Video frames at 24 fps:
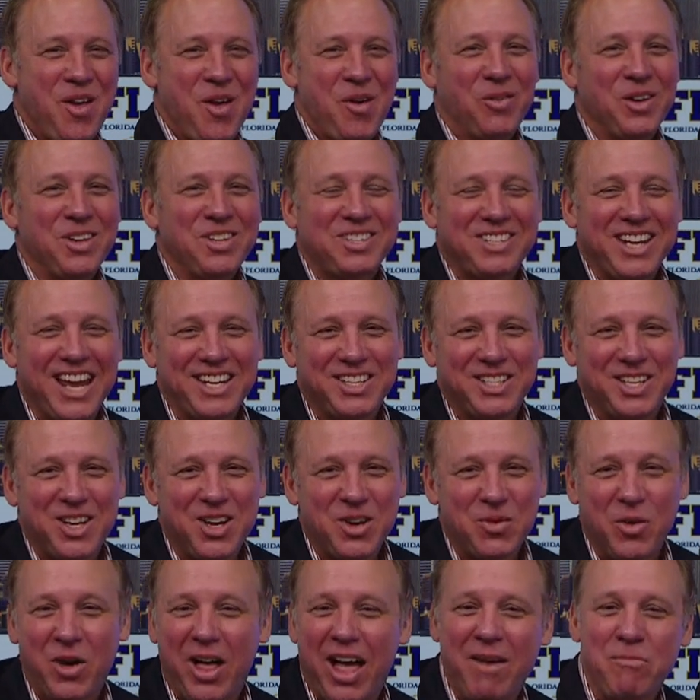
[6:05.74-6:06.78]
Well, stay
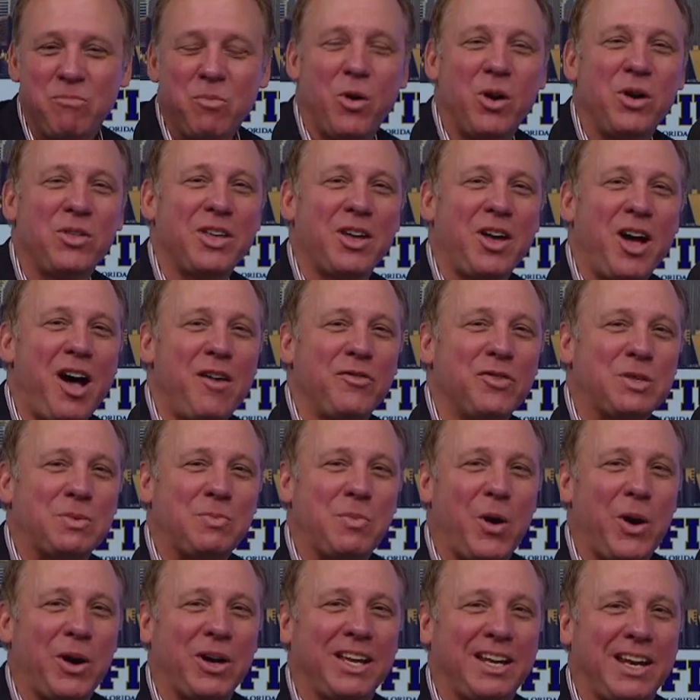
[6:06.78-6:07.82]
tuned. We'll have more on the office
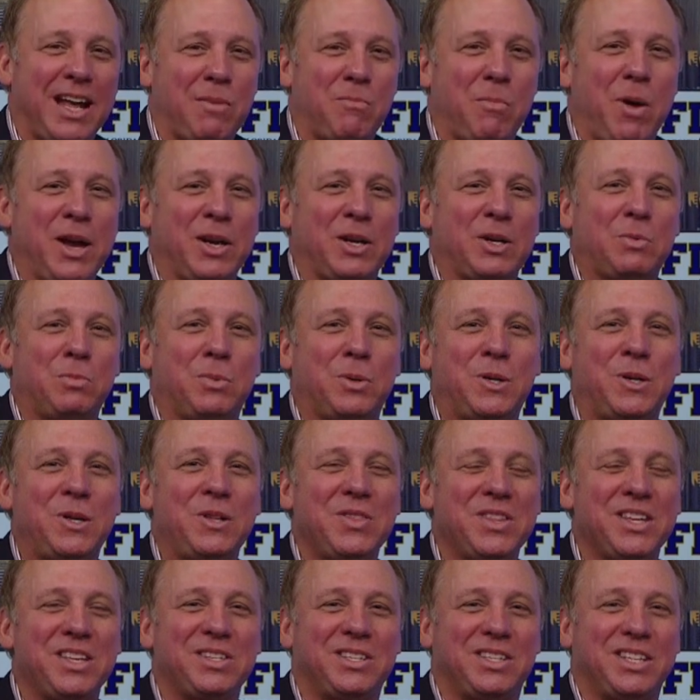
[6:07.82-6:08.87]
market. I'm Michael Bull.
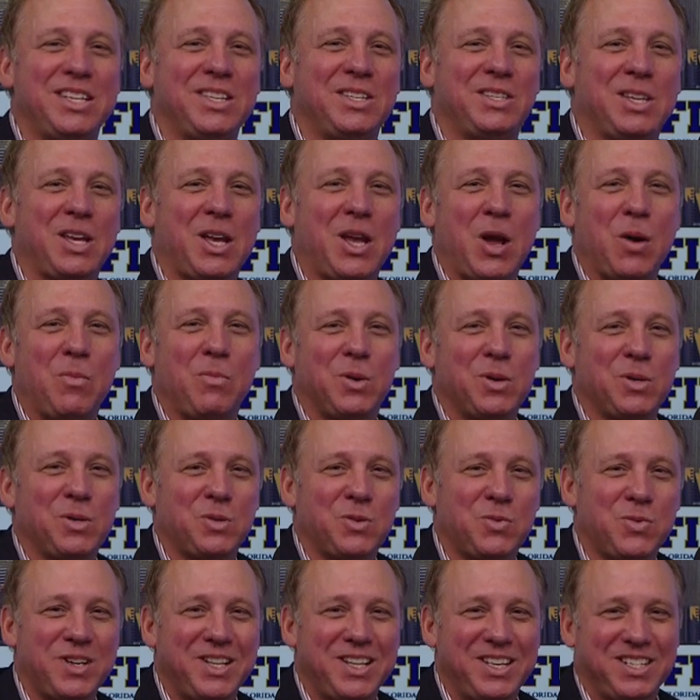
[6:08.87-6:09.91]
This is the
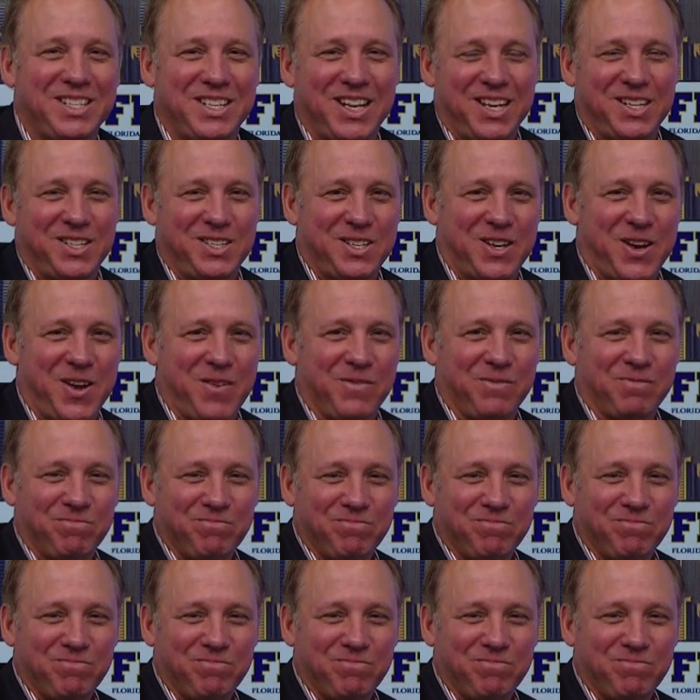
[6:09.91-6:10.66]
Commercial Real Estate Show.